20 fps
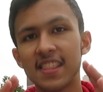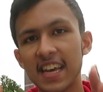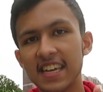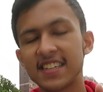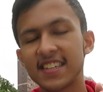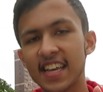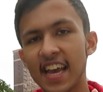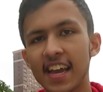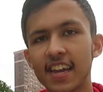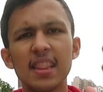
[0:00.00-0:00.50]
They
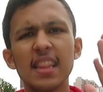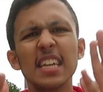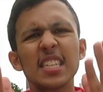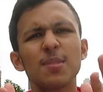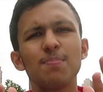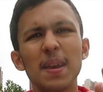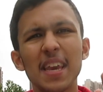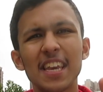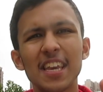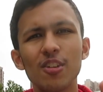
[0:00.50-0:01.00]
said,
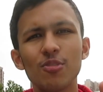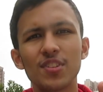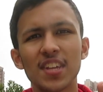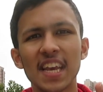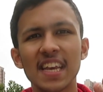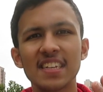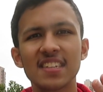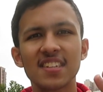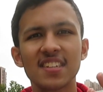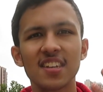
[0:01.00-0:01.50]
"Let's make you
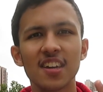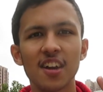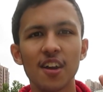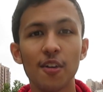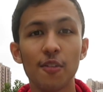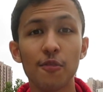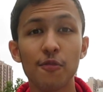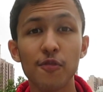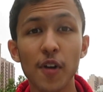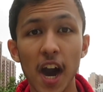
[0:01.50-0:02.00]
taste
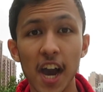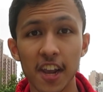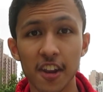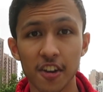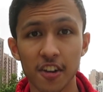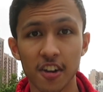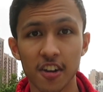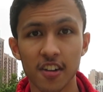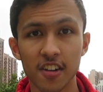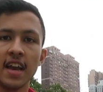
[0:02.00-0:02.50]
fire."